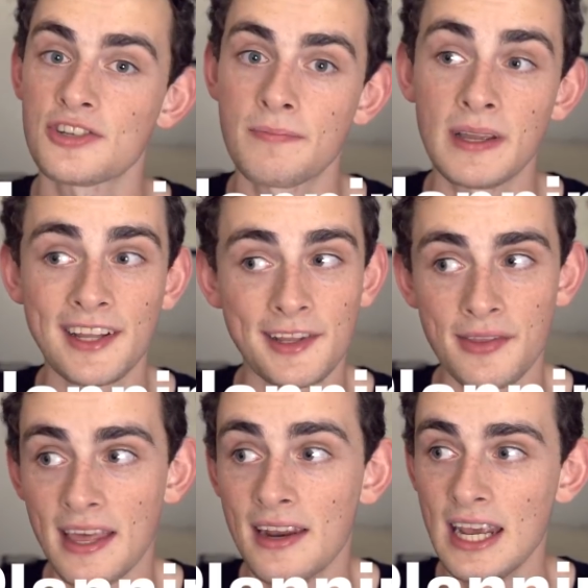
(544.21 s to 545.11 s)
shipping so
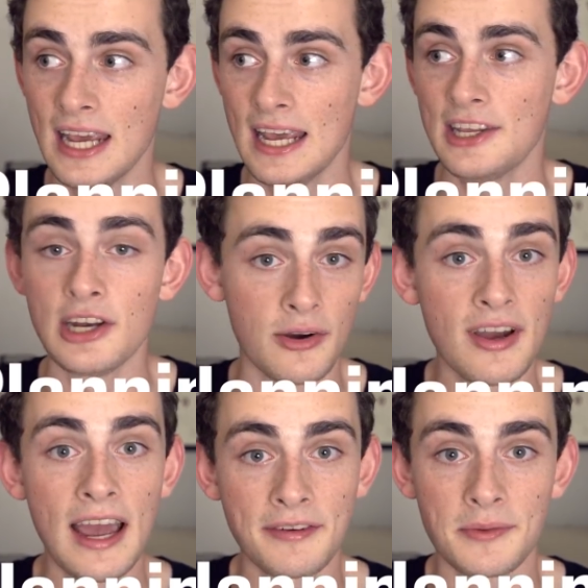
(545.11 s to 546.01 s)
that you know,
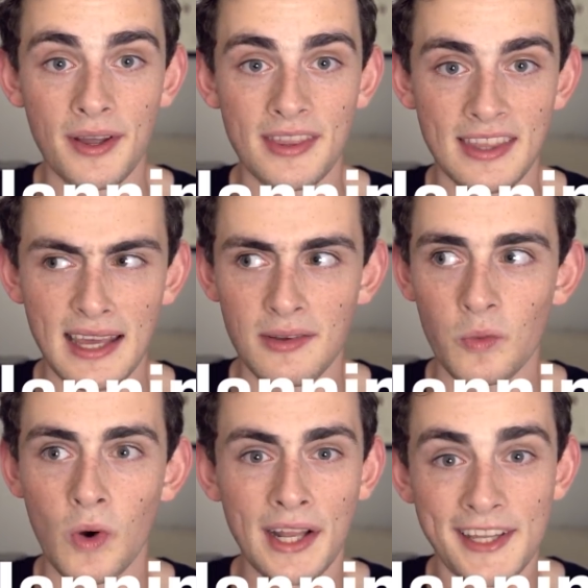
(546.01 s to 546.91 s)
everyone that
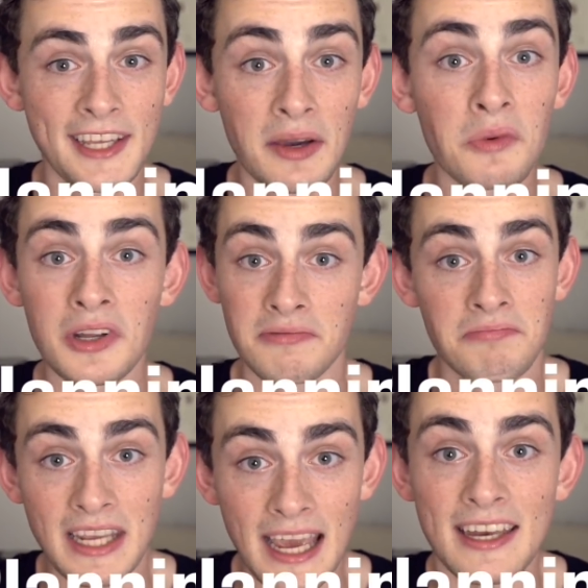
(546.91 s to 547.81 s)
wants to get one
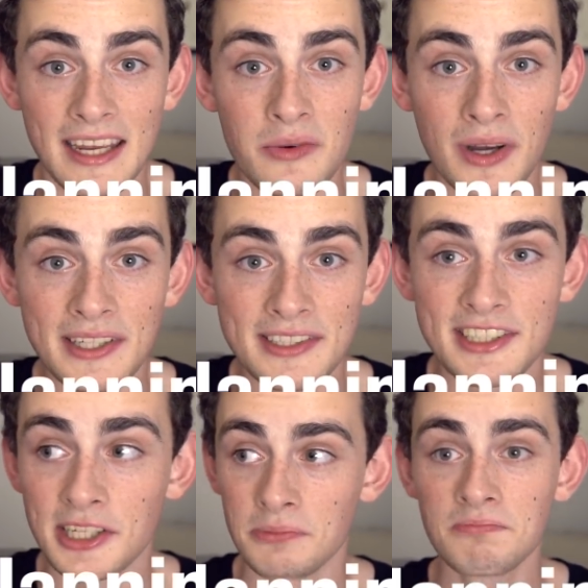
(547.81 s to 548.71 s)
can get one.
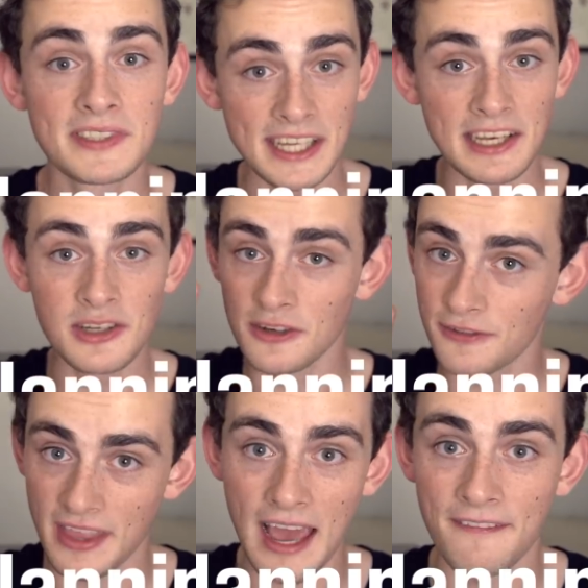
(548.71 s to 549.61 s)
So stay tuned
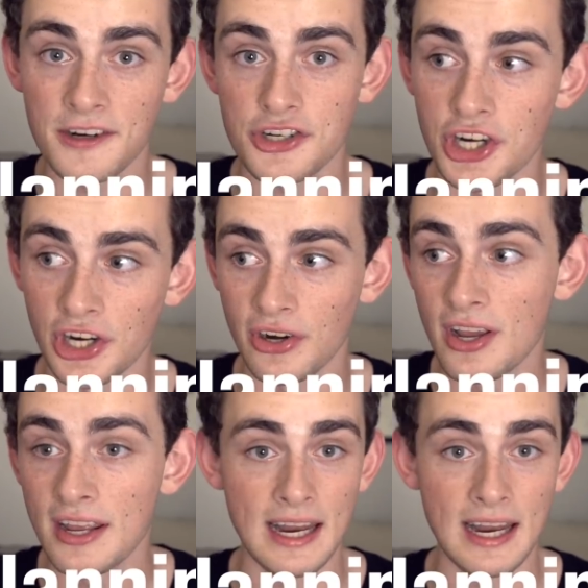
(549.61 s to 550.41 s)
for that for sure.